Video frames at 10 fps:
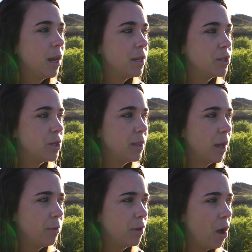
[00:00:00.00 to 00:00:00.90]
like doing
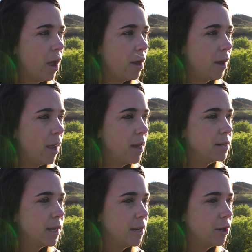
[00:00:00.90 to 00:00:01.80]
that with God
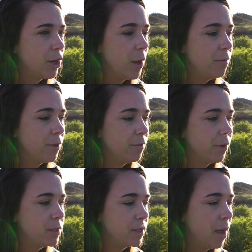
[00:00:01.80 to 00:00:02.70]
and getting to know Him for the
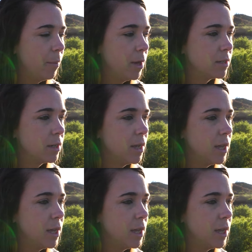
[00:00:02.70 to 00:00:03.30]
first time and